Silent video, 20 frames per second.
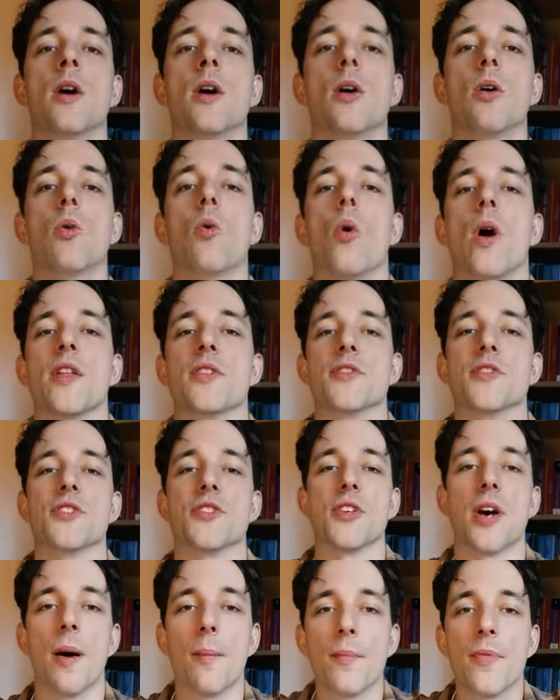when
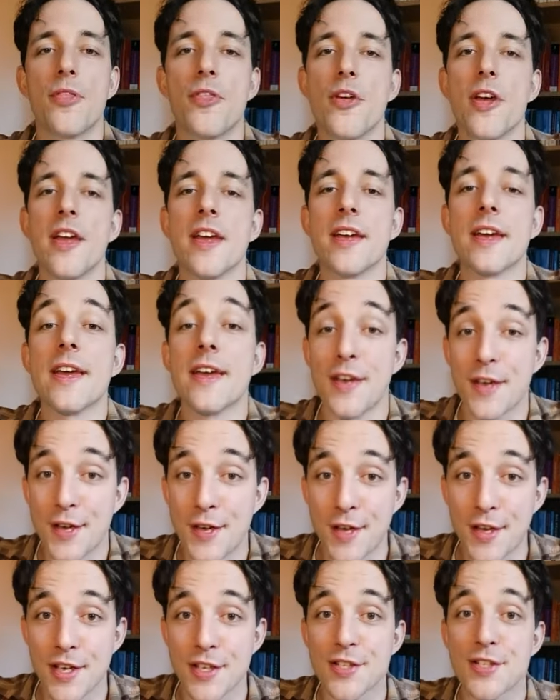something
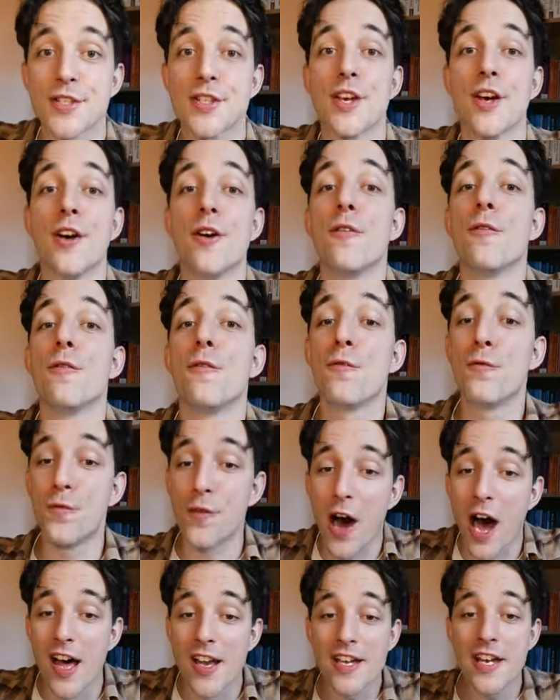is
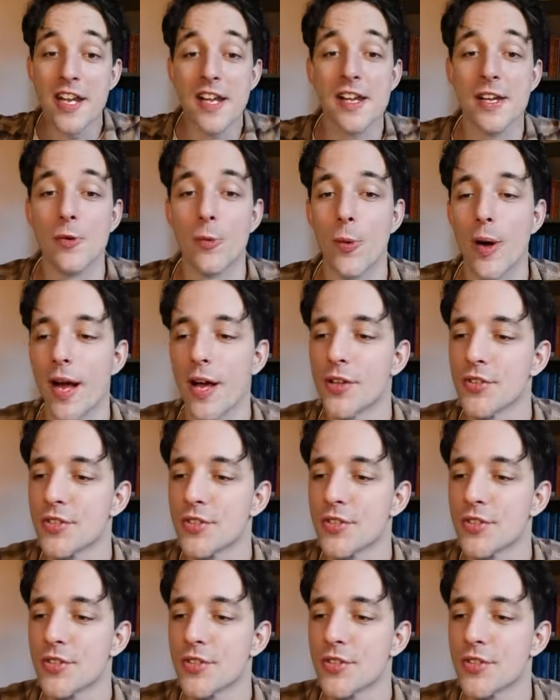Funny, well